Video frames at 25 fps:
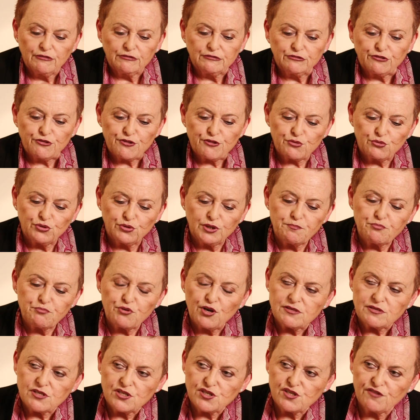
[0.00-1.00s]
through the
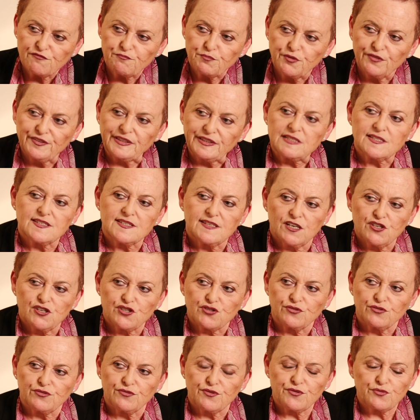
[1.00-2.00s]
process of
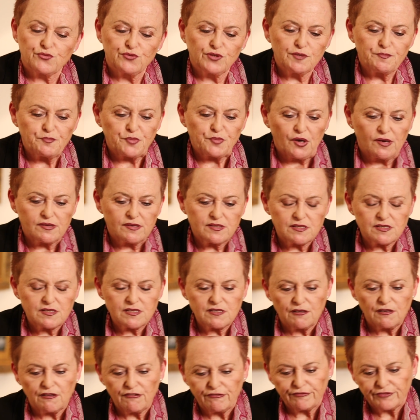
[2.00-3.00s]
privatizations, through the process
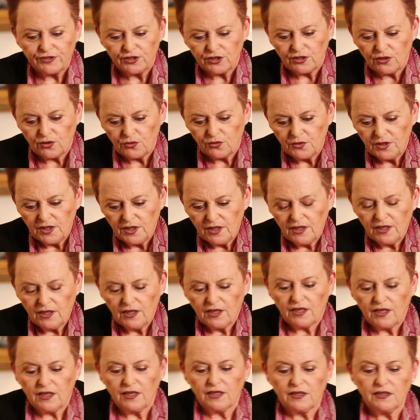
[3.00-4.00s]
of,
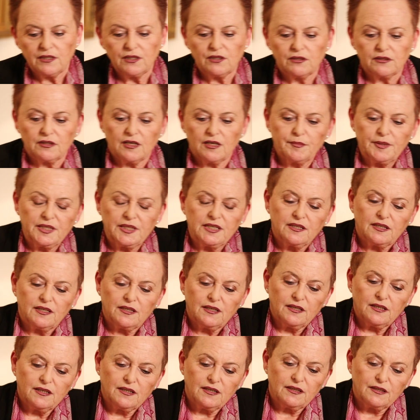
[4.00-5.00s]
economic
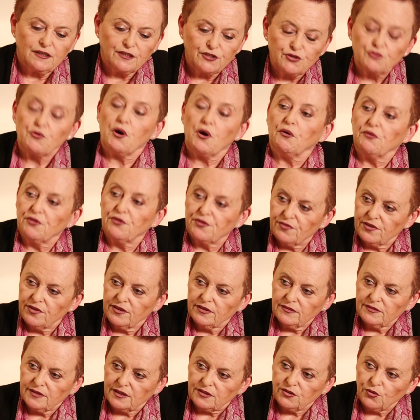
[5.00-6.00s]
growth
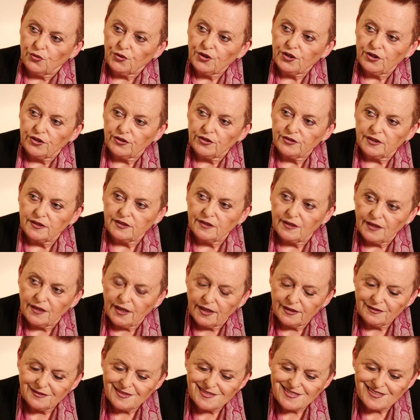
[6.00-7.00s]
that occurred in the
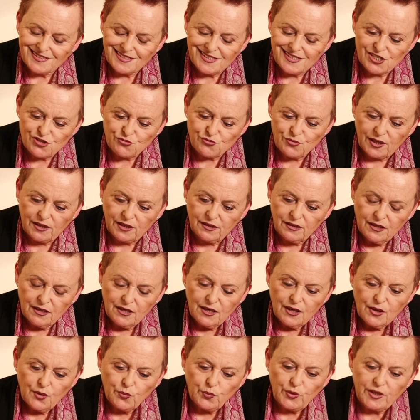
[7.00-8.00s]
90s in Israel,
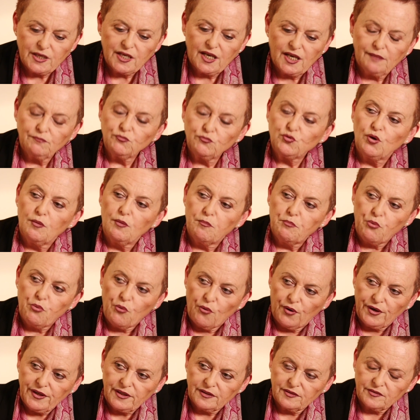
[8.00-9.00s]
we came to a
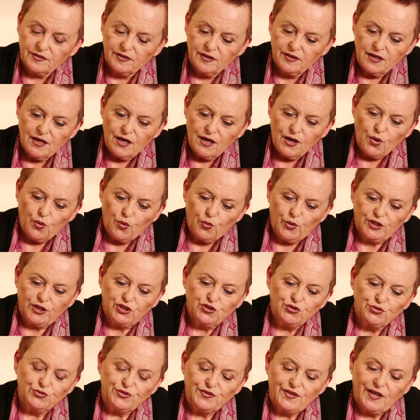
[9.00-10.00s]
point where
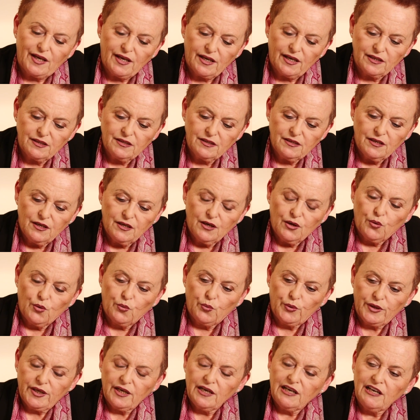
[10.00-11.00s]
today
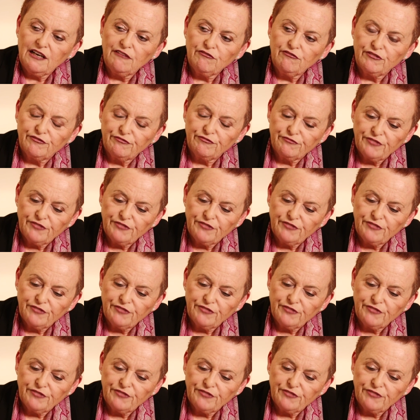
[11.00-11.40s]
we have